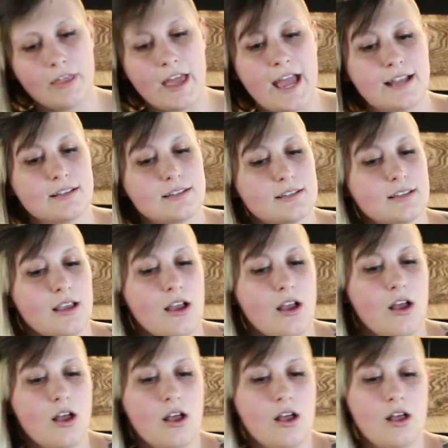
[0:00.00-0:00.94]
that's
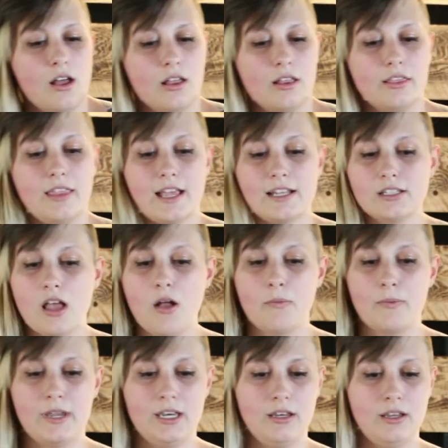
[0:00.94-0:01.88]

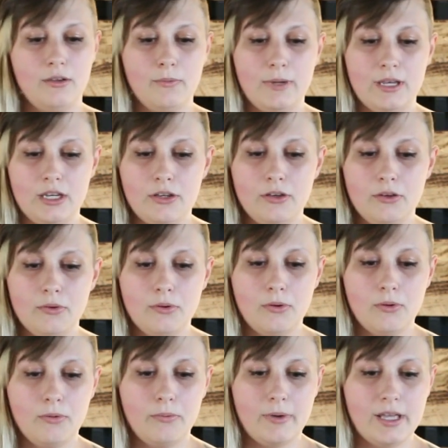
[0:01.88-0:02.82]
all we
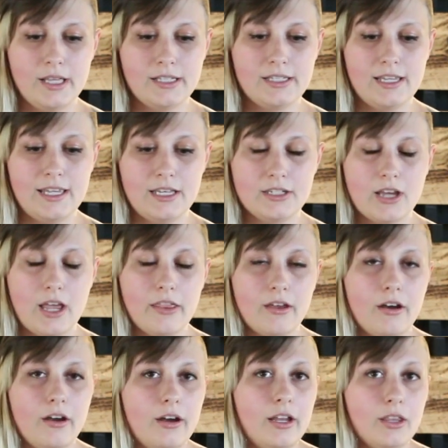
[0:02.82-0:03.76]
knew was each
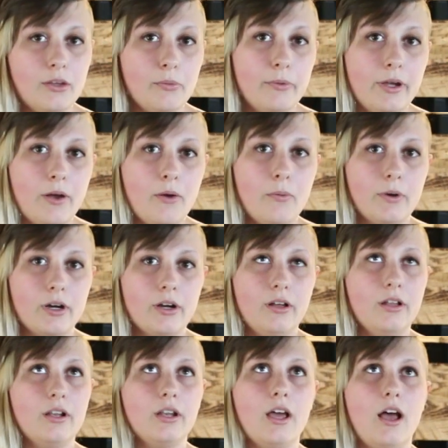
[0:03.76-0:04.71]
other in the real
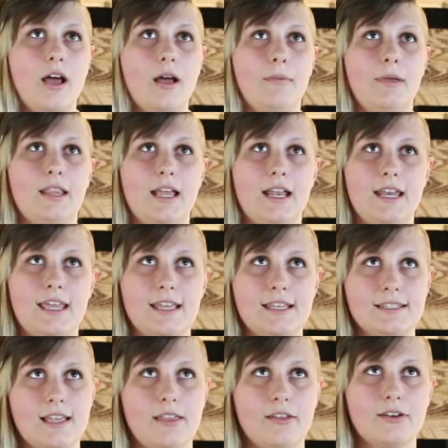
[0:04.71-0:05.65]
world, and then
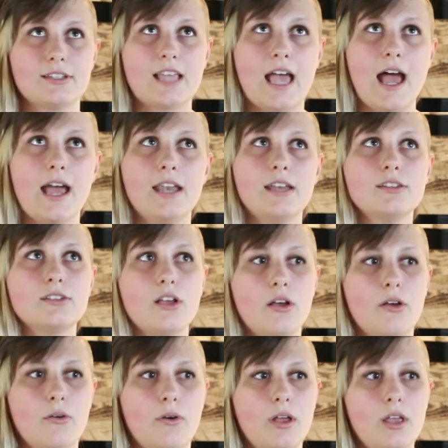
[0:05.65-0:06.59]
his other side.
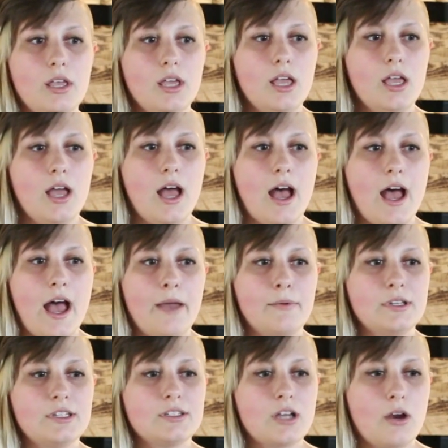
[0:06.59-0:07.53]
So I
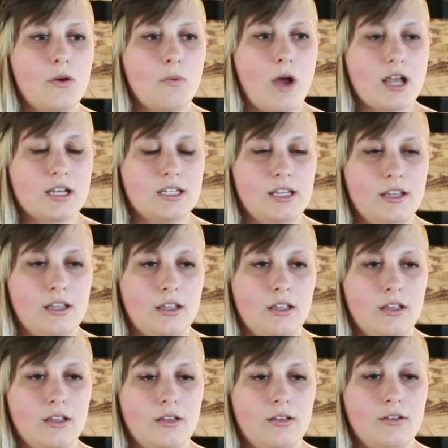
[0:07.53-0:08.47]
would start
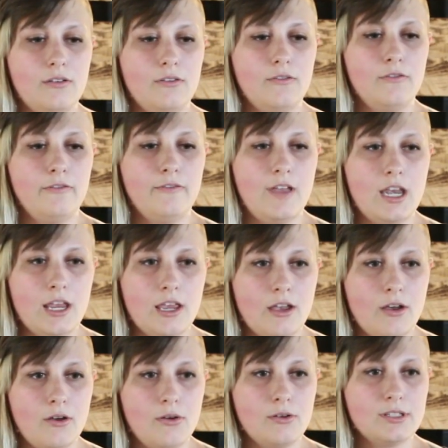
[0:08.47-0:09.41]
watching
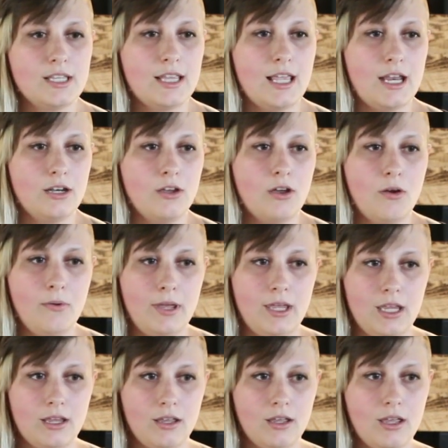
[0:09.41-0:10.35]
videos and then
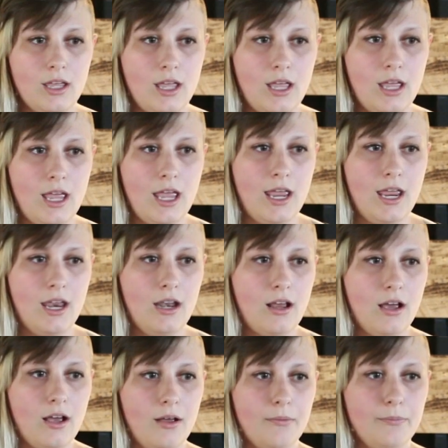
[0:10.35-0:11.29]
going
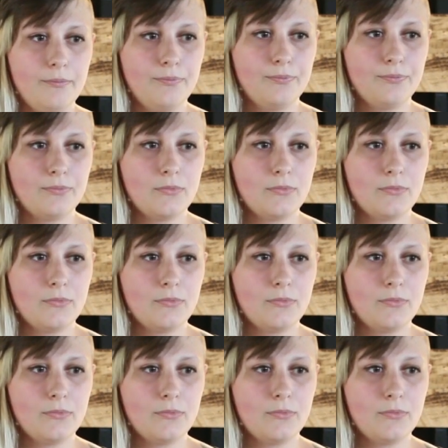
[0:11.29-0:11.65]
and